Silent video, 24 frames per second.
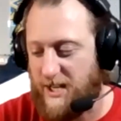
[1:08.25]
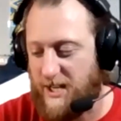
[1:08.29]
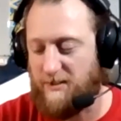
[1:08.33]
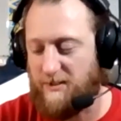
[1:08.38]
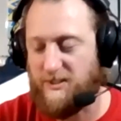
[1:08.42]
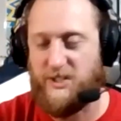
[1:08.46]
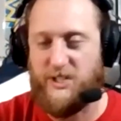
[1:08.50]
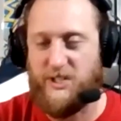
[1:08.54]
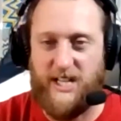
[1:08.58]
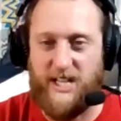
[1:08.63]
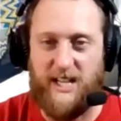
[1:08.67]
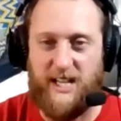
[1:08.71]

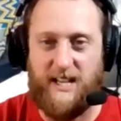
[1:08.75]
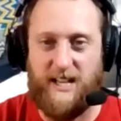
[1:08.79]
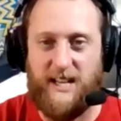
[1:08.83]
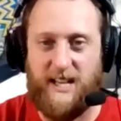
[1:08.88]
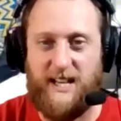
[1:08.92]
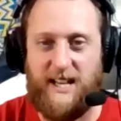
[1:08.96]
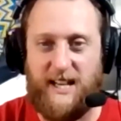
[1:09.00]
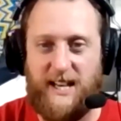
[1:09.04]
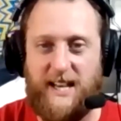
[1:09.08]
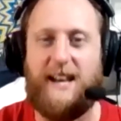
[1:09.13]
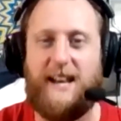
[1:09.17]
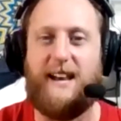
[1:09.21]

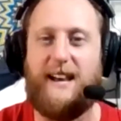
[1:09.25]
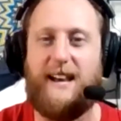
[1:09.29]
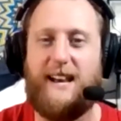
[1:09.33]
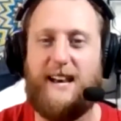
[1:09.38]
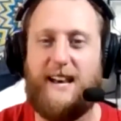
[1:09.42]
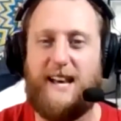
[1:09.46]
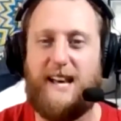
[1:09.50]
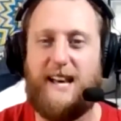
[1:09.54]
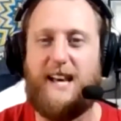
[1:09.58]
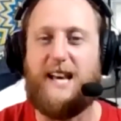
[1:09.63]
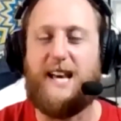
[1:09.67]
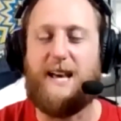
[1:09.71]

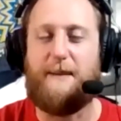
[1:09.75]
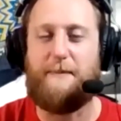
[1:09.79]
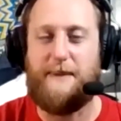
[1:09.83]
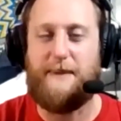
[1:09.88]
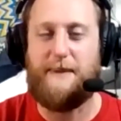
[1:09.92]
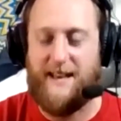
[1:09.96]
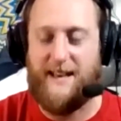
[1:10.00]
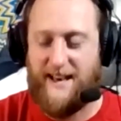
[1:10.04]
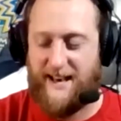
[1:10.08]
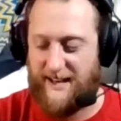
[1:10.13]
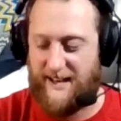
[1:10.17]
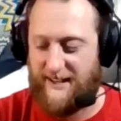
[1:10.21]

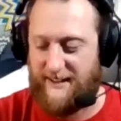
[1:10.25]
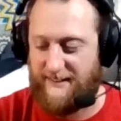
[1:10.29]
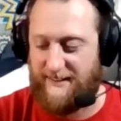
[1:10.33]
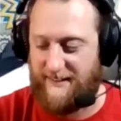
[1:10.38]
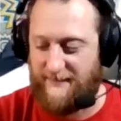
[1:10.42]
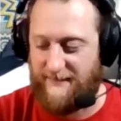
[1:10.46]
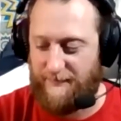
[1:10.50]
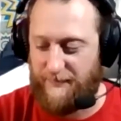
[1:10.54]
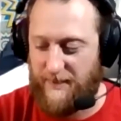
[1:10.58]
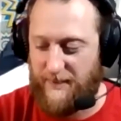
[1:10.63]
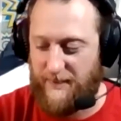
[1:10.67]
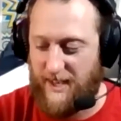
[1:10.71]

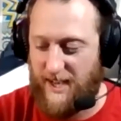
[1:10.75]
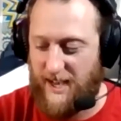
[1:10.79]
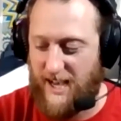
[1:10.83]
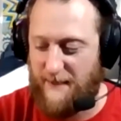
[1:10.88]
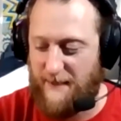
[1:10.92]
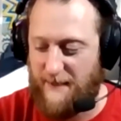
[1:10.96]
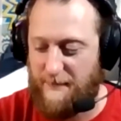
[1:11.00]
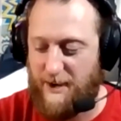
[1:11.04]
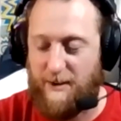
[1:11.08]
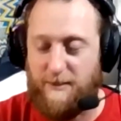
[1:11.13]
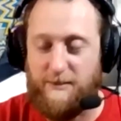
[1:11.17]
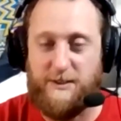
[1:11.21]
QGBN.
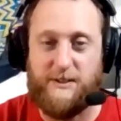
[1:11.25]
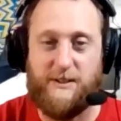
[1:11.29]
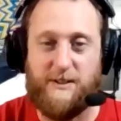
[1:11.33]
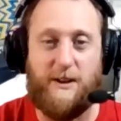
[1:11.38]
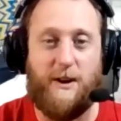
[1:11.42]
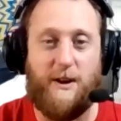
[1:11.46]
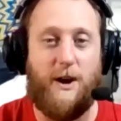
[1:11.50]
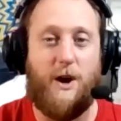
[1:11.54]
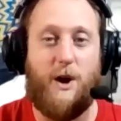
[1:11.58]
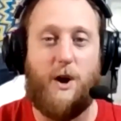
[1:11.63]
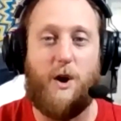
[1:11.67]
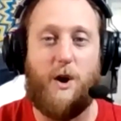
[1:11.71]
I'm your host,
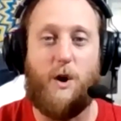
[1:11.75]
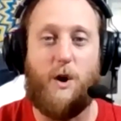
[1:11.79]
